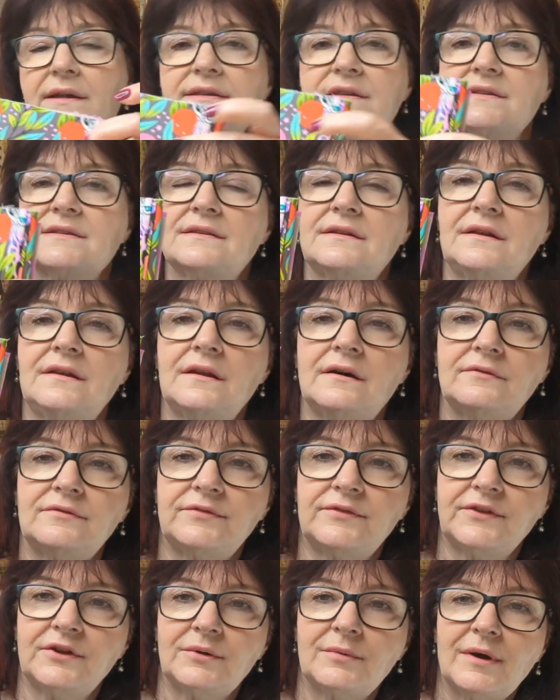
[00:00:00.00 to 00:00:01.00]
just
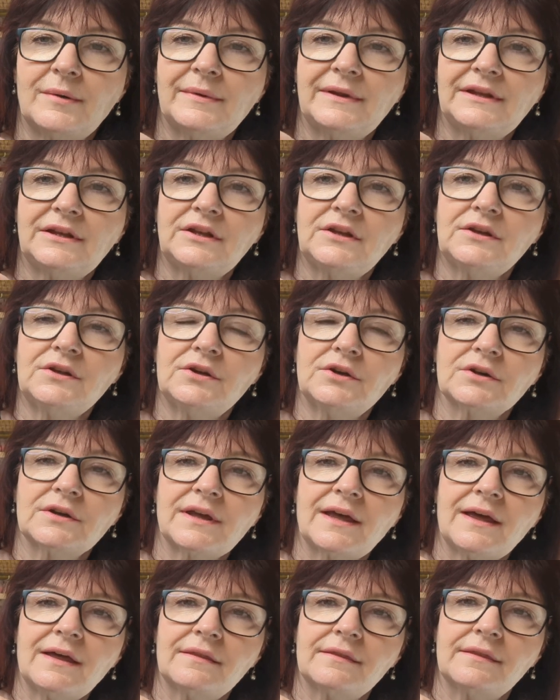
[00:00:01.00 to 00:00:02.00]
love them. I mean,
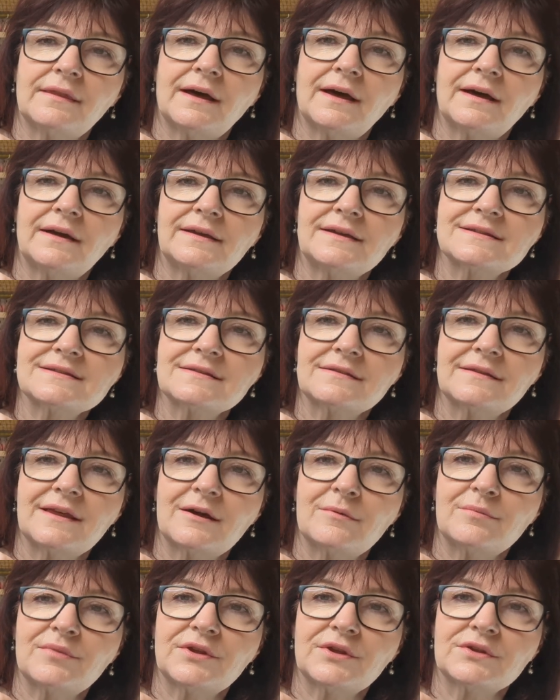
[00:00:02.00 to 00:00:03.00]
look at that. Isn't
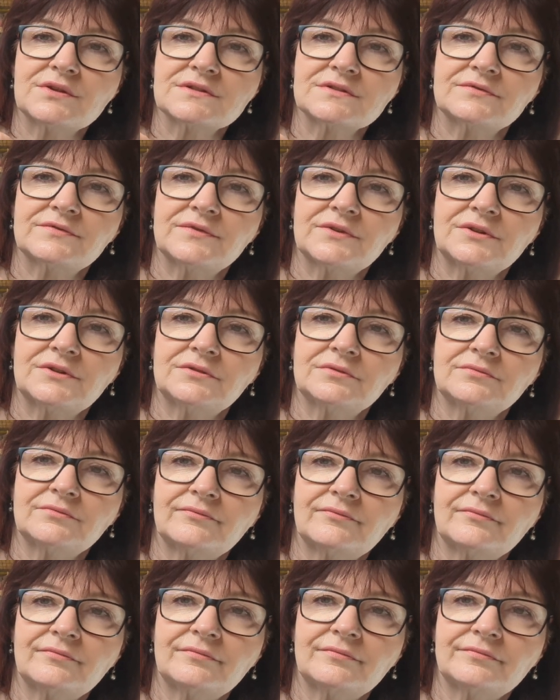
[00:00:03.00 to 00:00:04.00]
that beautiful?
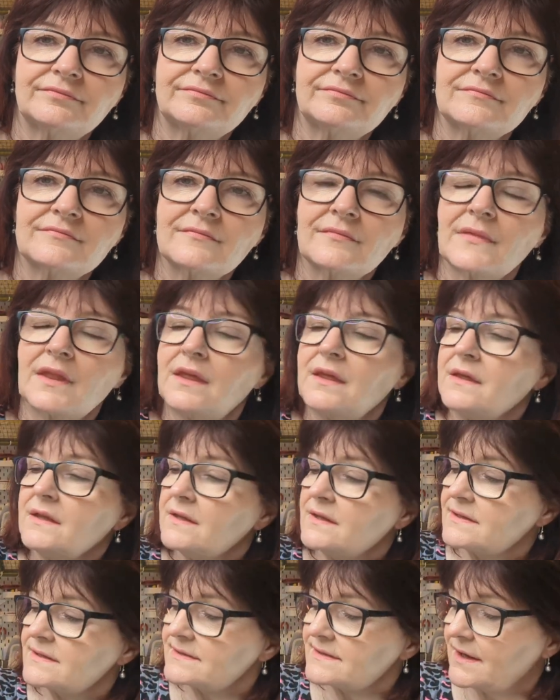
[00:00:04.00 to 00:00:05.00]

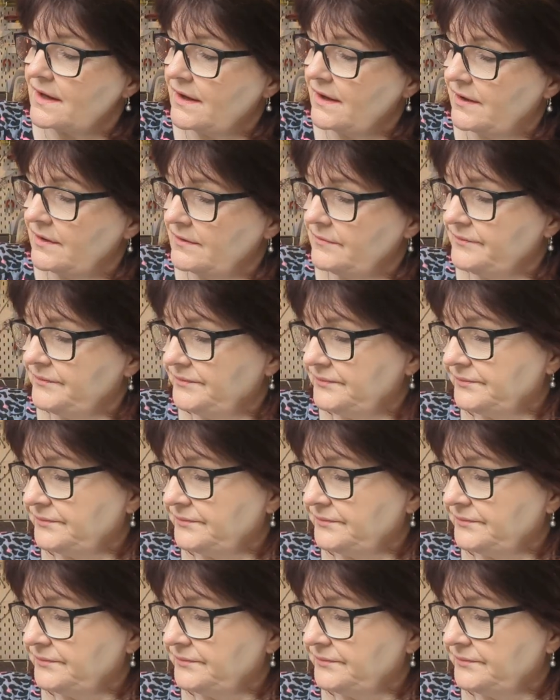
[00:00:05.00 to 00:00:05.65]
So,